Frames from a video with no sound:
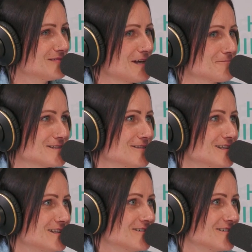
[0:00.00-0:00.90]

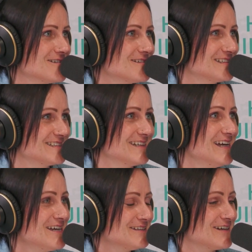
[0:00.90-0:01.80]
Absolutely not.
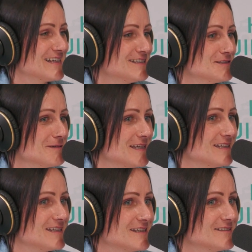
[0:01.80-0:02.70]
Like in the
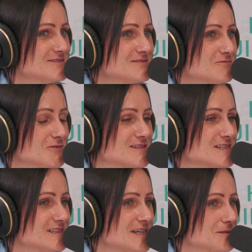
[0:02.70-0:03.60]
beginning, once
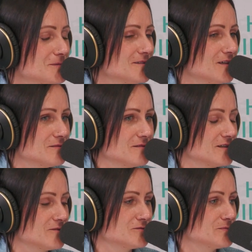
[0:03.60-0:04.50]
it had happened,
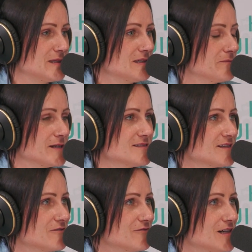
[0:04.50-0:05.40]
I was beating
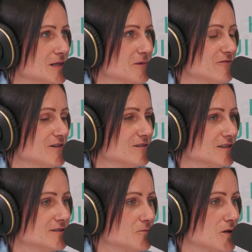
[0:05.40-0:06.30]
myself up. I felt
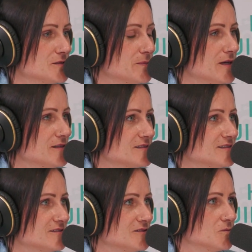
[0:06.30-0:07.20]
like the worst
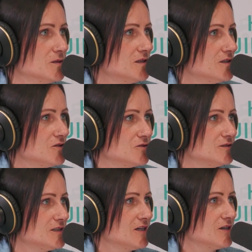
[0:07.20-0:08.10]
person in the world.
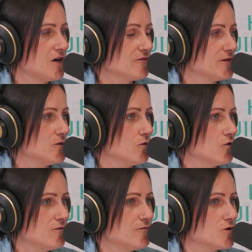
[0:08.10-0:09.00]
I felt
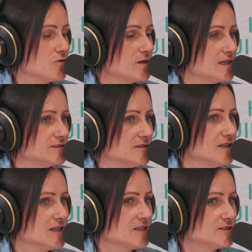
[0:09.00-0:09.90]
awful. And,
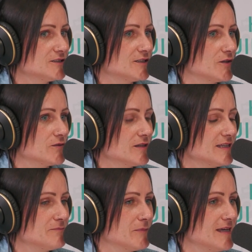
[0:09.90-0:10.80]

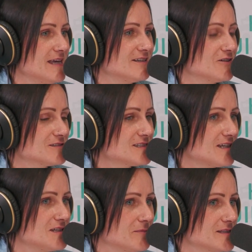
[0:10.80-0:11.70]
in my head, I was
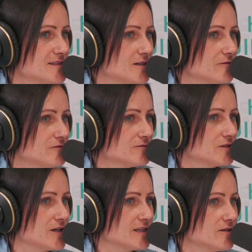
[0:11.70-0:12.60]
telling myself
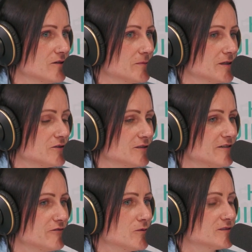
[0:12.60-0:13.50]
like, oh my God,
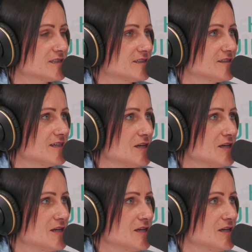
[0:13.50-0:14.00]
everyone's going to